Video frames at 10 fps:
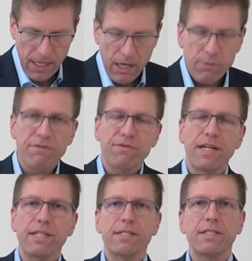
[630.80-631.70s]
We have
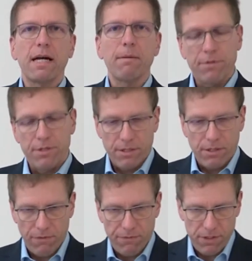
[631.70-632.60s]
created a number
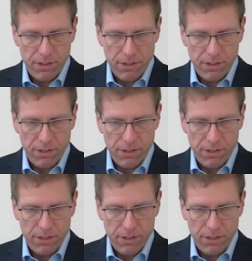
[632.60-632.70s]
of